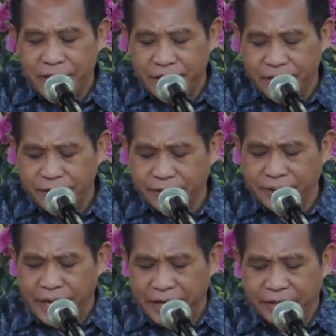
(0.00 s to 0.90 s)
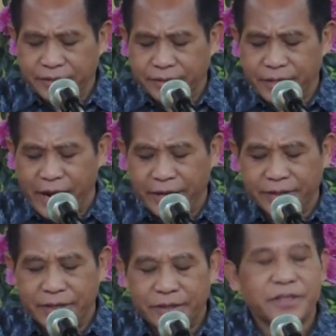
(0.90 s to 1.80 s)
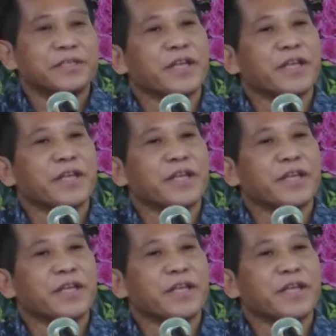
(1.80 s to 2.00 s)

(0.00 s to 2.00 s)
he said that the